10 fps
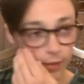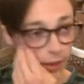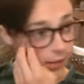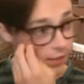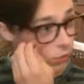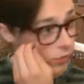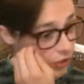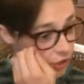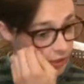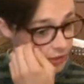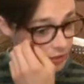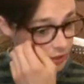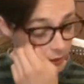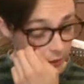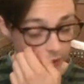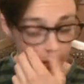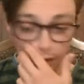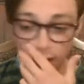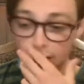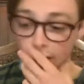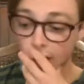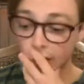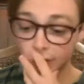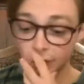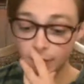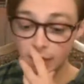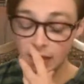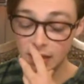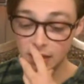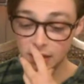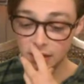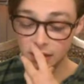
because it was just, for me,